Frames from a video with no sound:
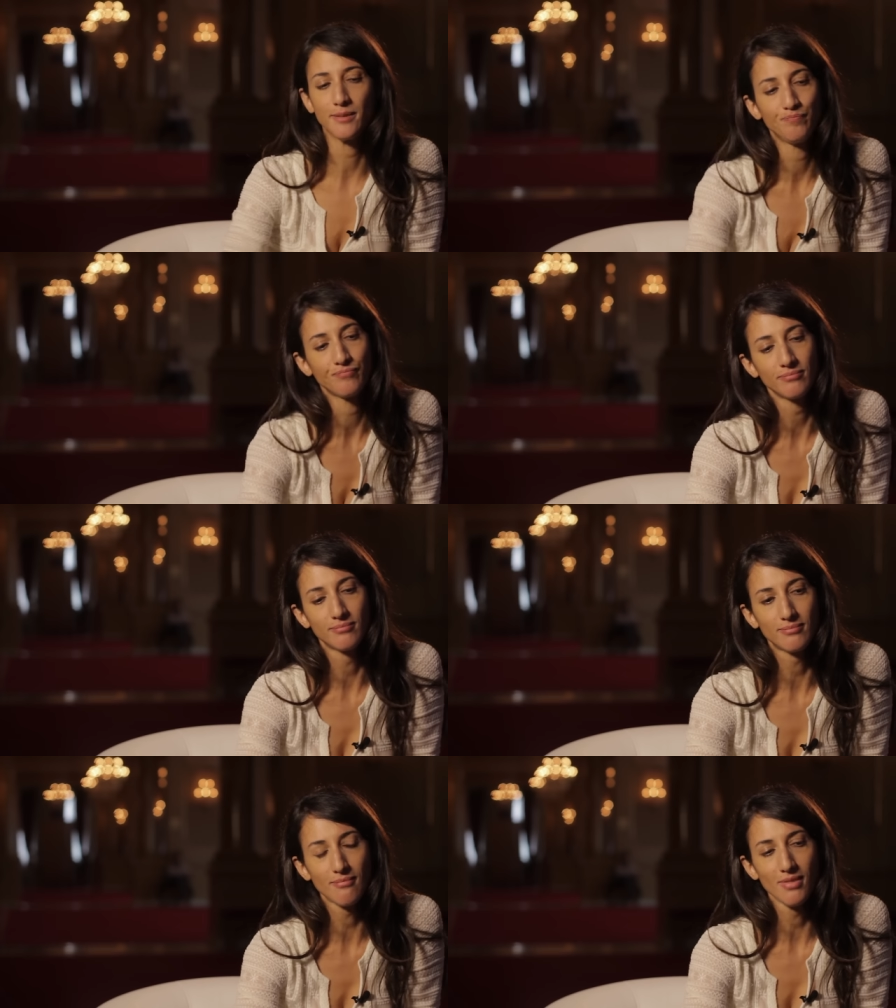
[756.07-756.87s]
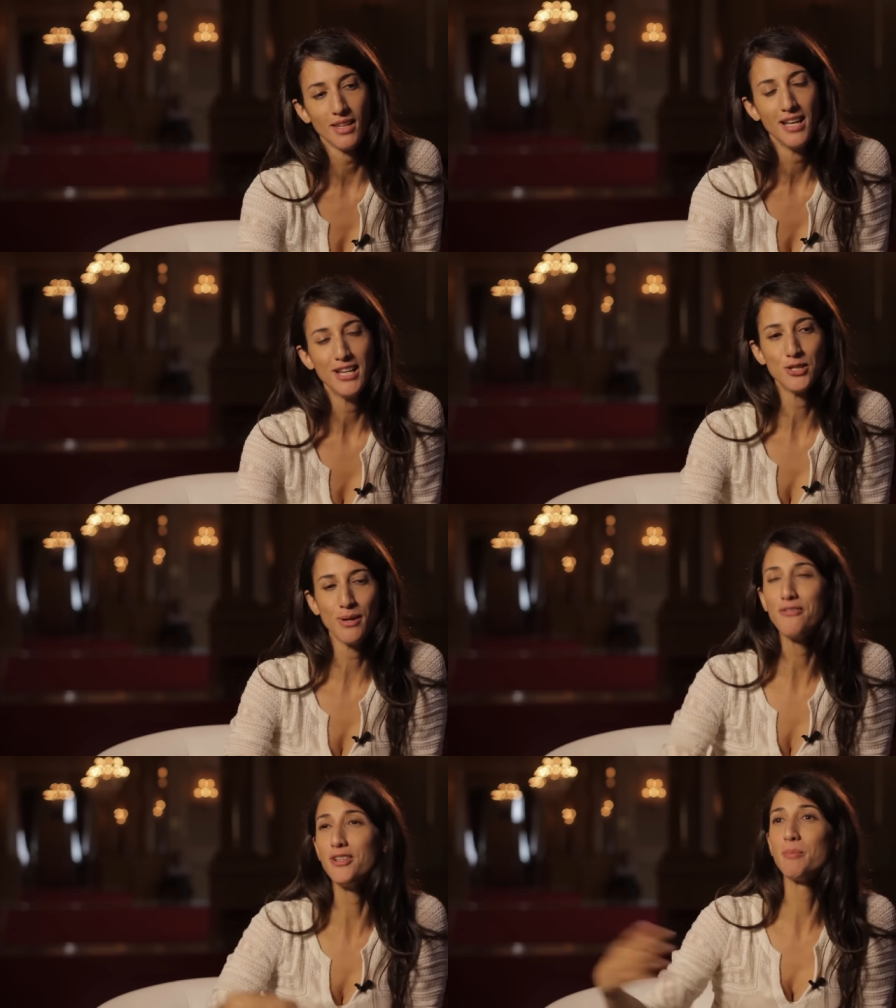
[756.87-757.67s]
And
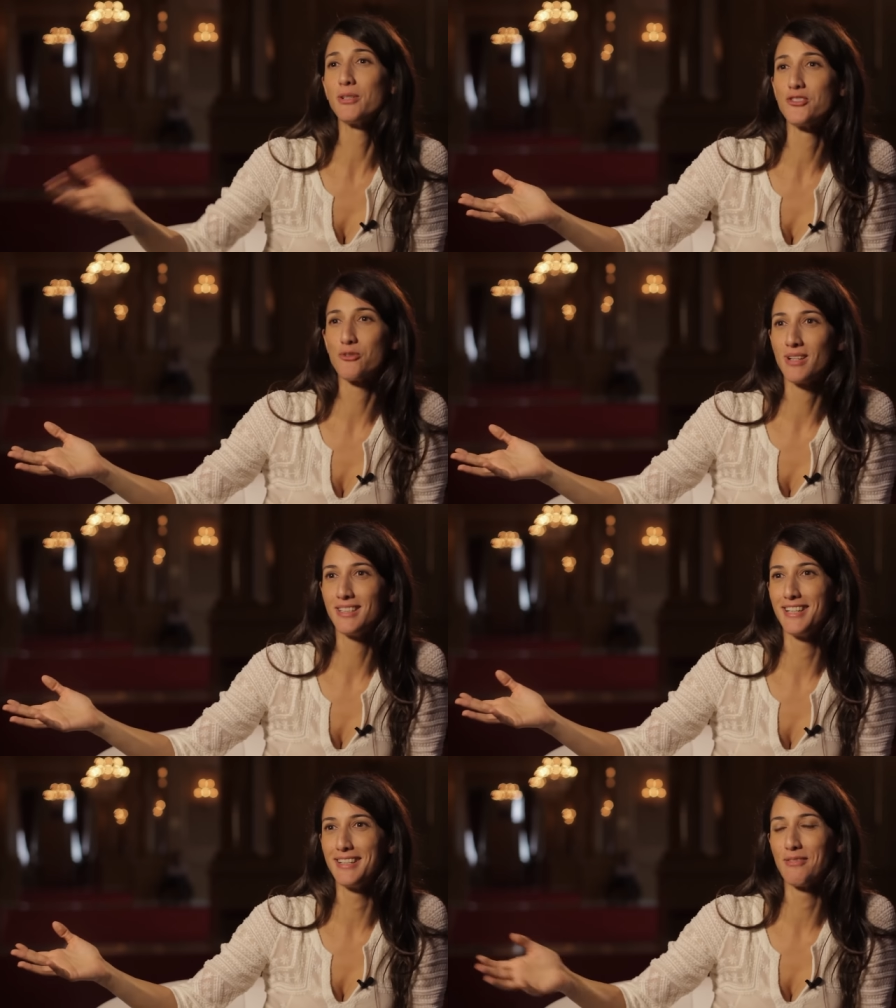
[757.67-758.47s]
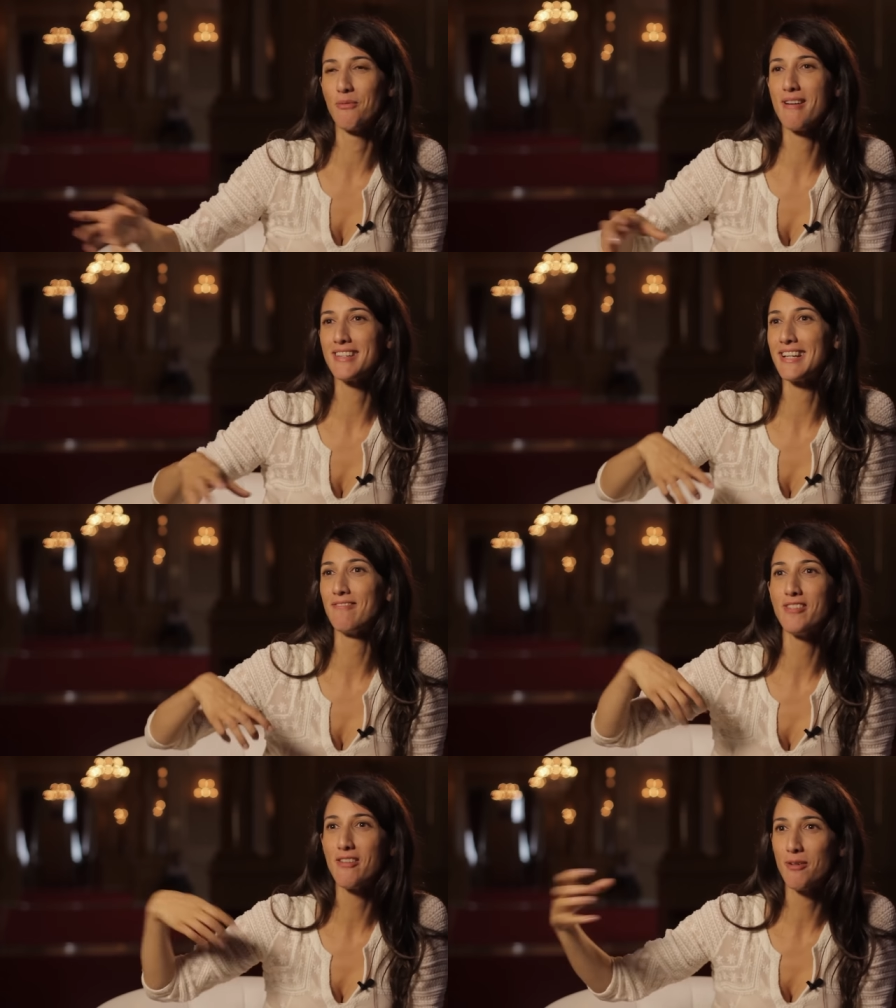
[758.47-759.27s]
so I feel a bit Australian, whereas
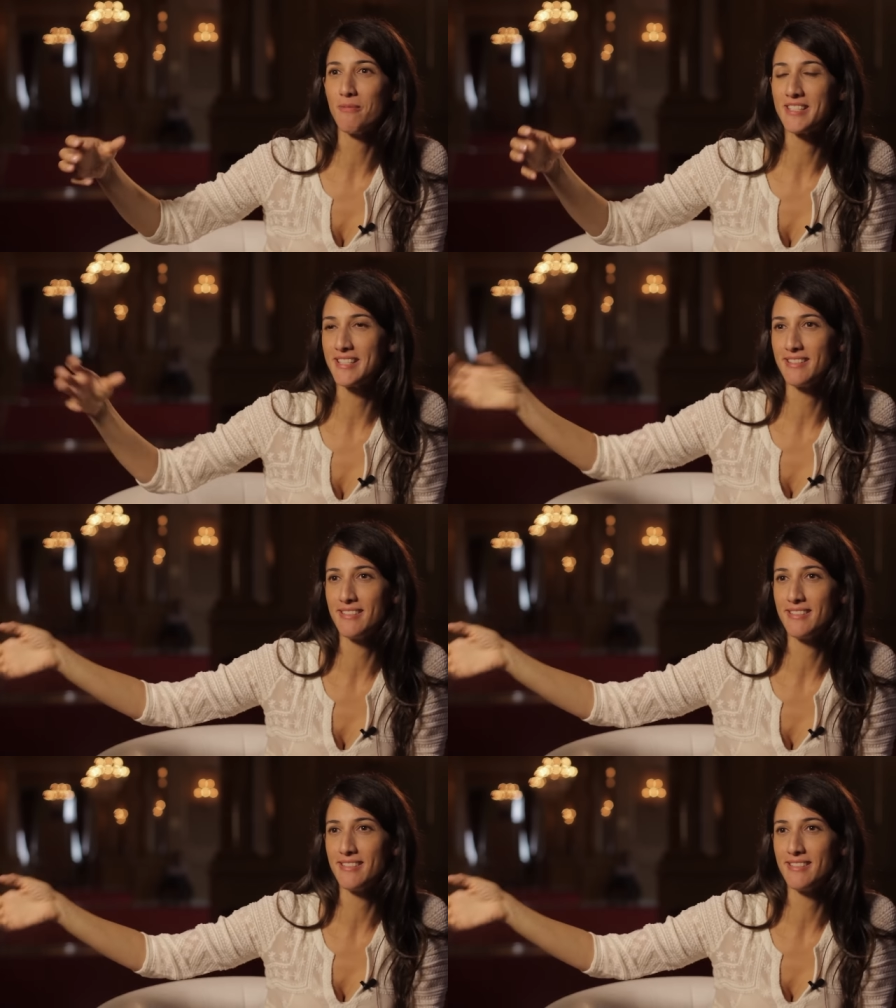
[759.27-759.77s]
I've never